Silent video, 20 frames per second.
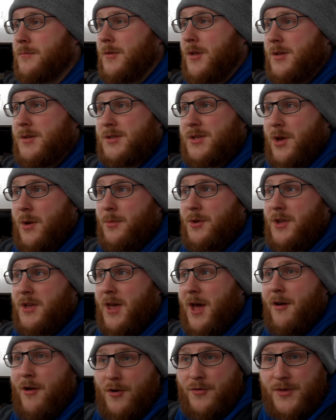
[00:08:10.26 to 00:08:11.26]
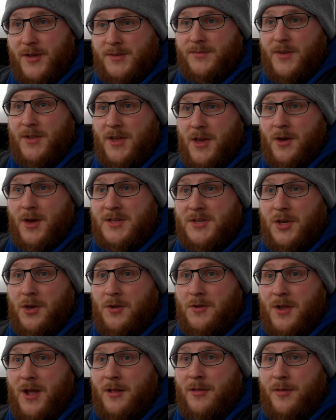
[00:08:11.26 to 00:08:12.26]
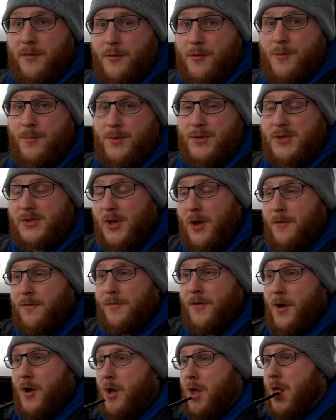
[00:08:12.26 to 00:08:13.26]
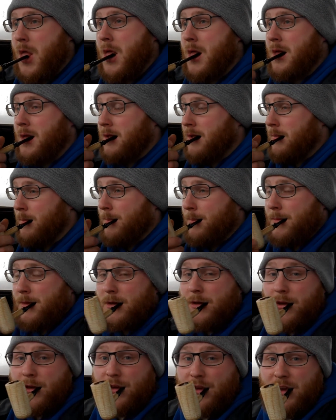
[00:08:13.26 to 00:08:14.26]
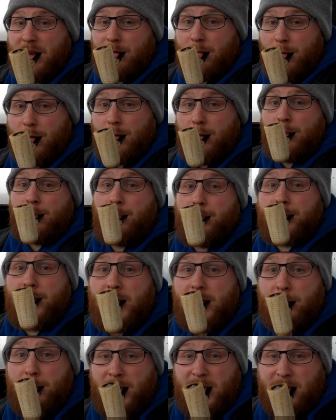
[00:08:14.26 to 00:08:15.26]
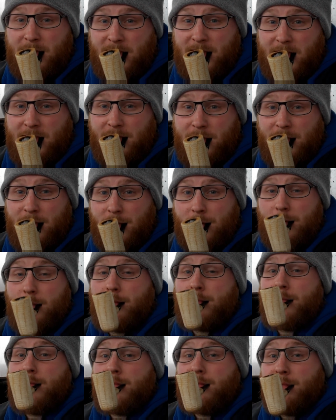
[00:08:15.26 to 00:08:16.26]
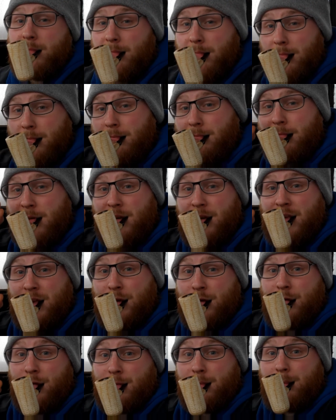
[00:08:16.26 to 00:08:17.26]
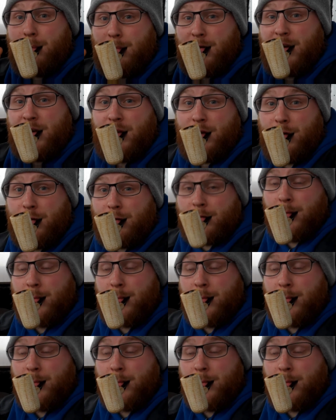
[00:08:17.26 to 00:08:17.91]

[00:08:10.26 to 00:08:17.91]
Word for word: so I'm going to carry on this video as I go down through but so far general and Penzance. Very good, very good.